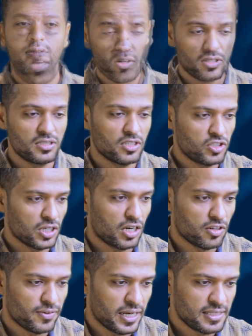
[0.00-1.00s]
Now this is the
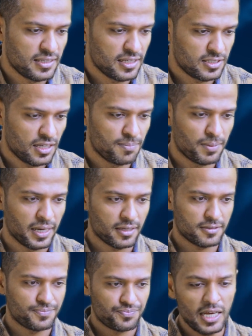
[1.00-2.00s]
chart of ICICI
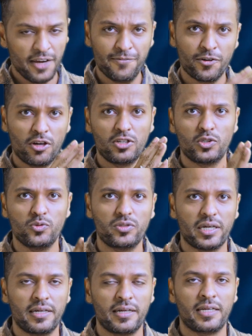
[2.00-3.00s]
Bank. I've drawn two
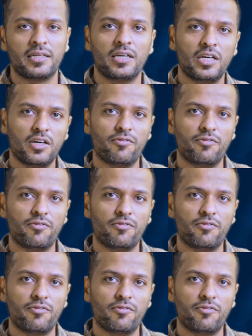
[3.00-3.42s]
trend lines.